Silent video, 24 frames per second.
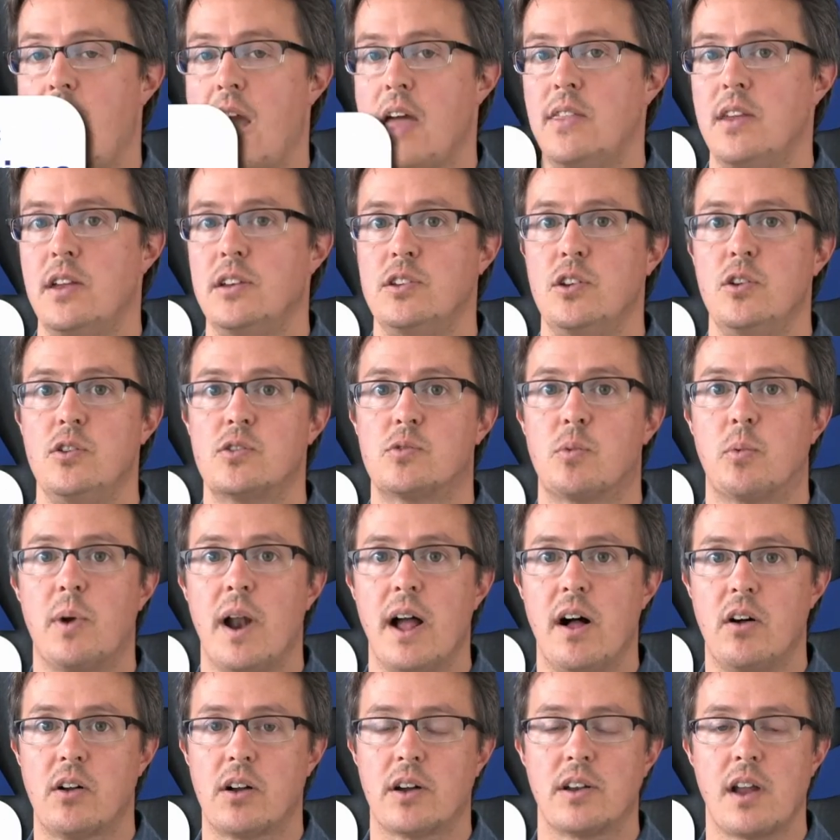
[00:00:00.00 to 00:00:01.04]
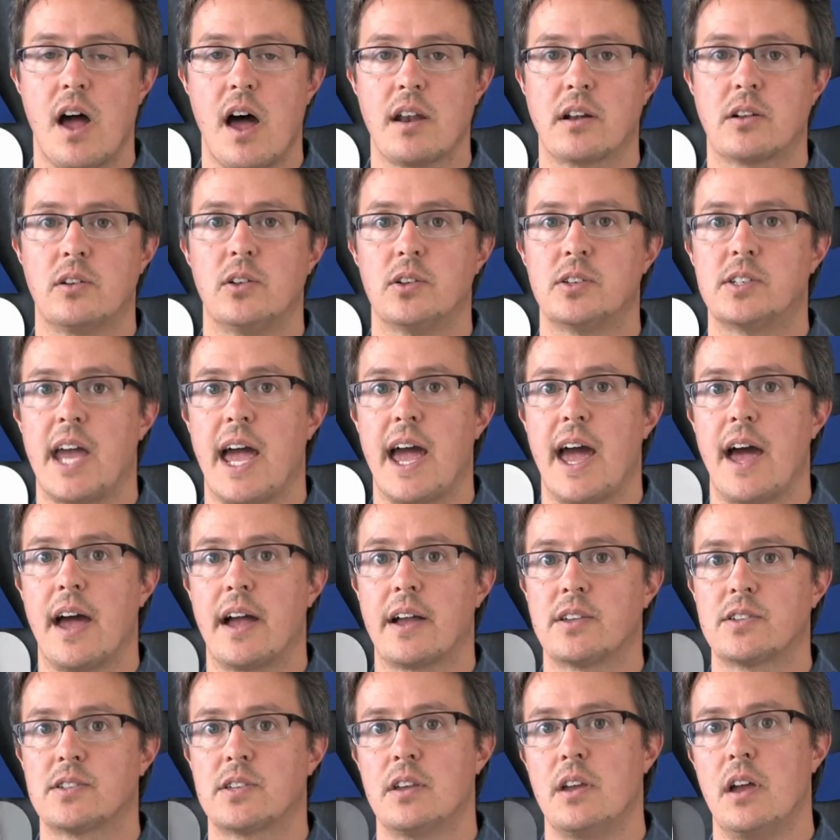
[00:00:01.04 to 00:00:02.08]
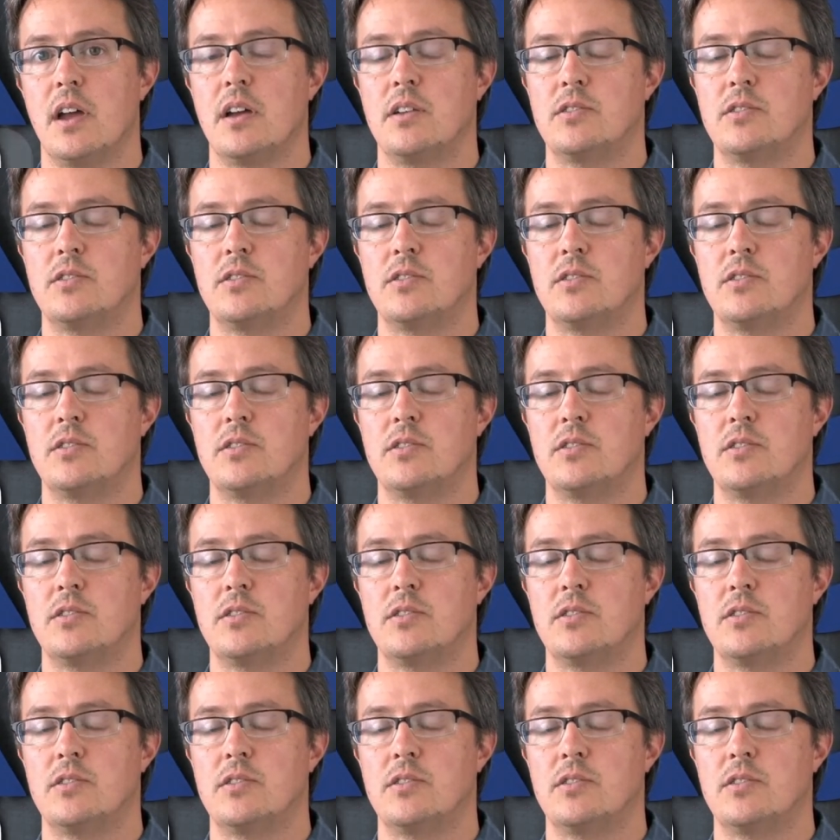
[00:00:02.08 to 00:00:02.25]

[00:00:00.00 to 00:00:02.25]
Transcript: and then use rel canonical tags